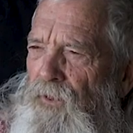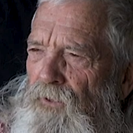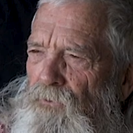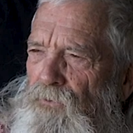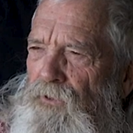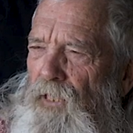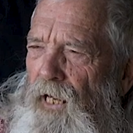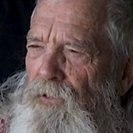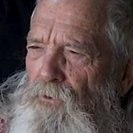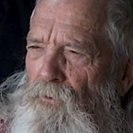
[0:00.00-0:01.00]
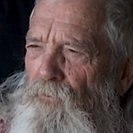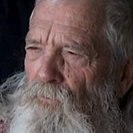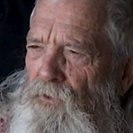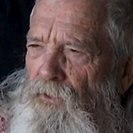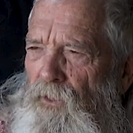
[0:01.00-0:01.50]
me who was at
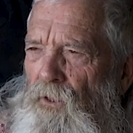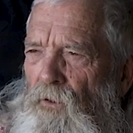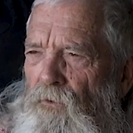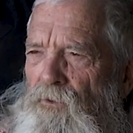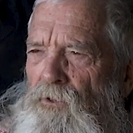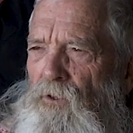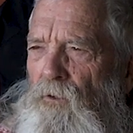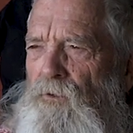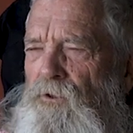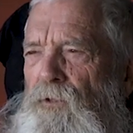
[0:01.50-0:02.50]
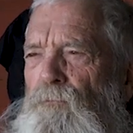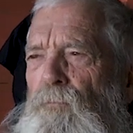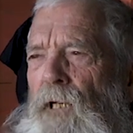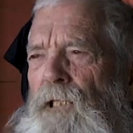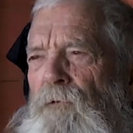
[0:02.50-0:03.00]
university on a scholarship
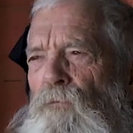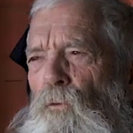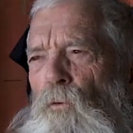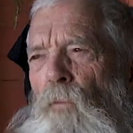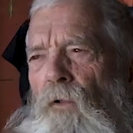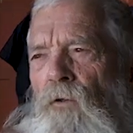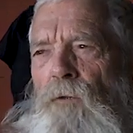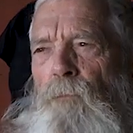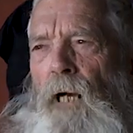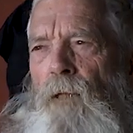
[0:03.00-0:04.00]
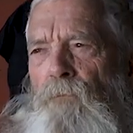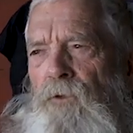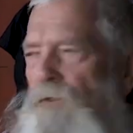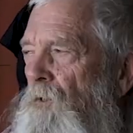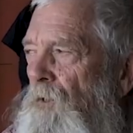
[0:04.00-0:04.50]
paid for by the
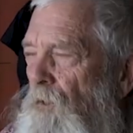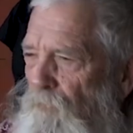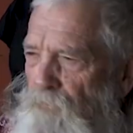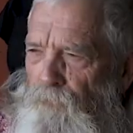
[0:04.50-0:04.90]
Department of